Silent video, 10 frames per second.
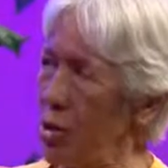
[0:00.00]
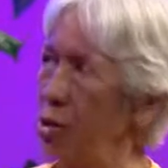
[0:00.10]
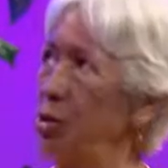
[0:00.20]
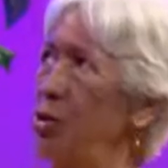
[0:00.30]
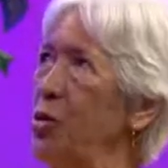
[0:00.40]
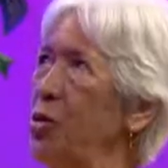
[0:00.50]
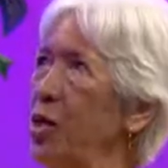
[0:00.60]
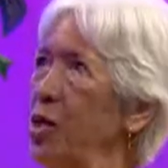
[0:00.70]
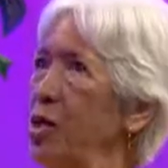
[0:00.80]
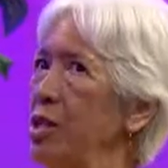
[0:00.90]
to
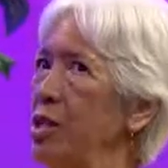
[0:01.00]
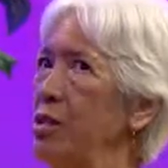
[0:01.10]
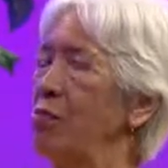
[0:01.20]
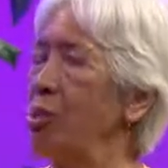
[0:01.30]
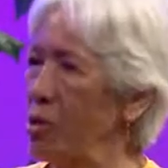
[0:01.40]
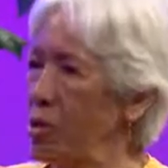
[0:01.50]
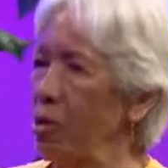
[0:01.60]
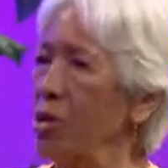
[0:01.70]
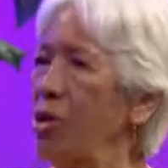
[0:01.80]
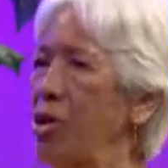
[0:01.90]

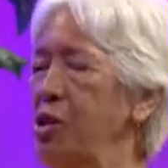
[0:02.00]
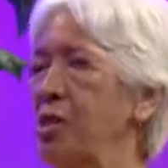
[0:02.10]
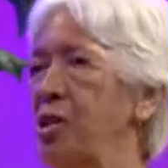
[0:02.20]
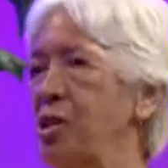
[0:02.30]
bolster an argument